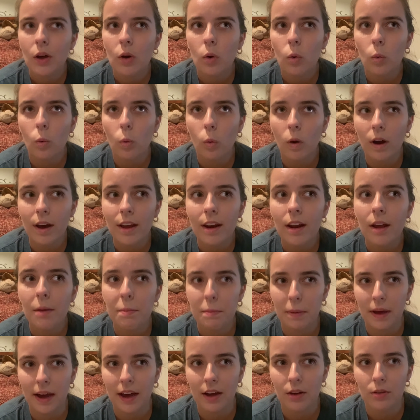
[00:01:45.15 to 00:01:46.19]
What
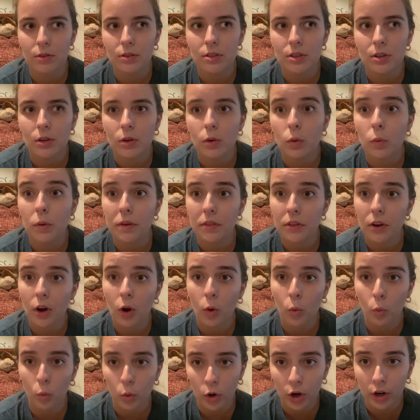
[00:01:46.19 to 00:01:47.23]
about with our
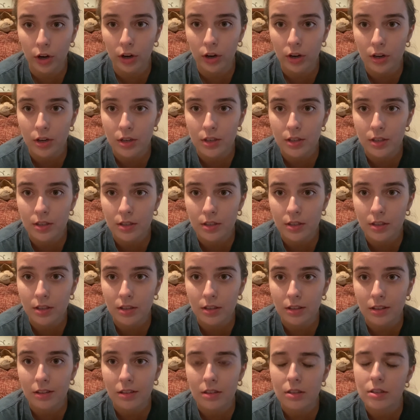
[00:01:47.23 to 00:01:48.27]
words?
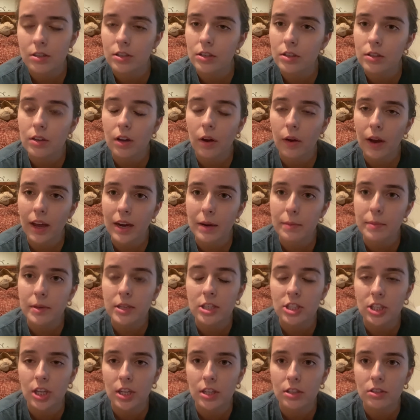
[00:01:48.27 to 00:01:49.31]
Do you know how to be
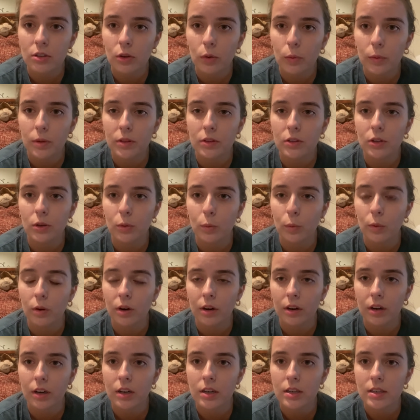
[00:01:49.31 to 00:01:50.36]
gentle with your
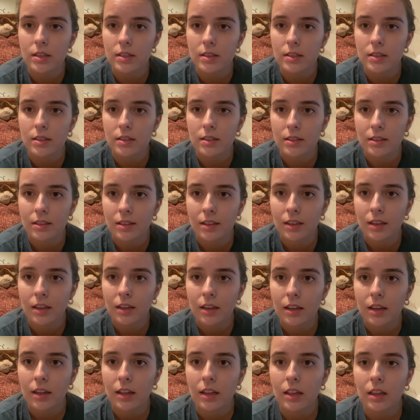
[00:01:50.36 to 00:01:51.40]
words?
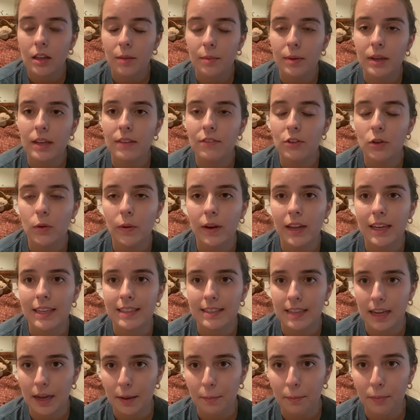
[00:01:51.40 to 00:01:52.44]
Let me give you an
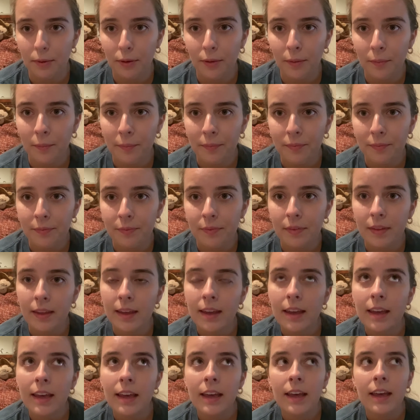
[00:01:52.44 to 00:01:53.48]
example.
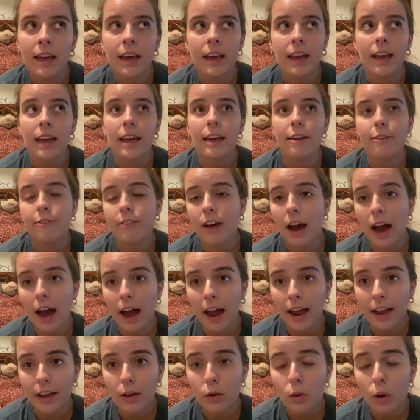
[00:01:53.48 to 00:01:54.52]
If
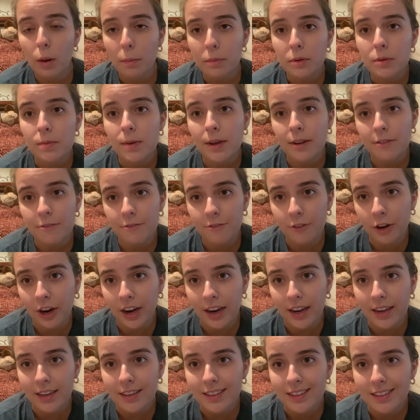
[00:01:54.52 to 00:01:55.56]
I go up to my
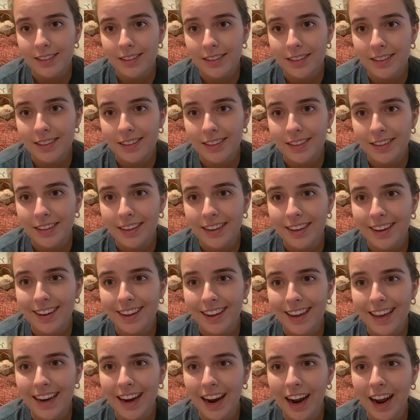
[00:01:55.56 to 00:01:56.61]
friend
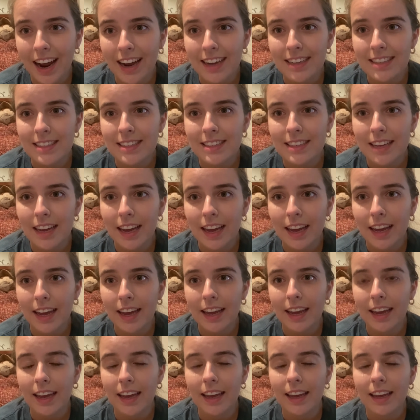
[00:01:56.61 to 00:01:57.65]
and I
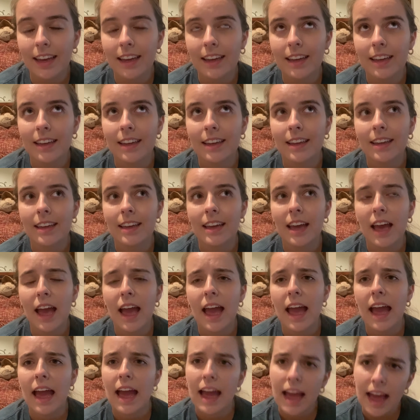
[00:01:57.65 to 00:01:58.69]
say,
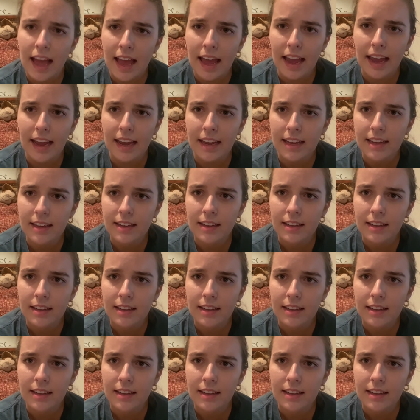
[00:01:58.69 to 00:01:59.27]
hey,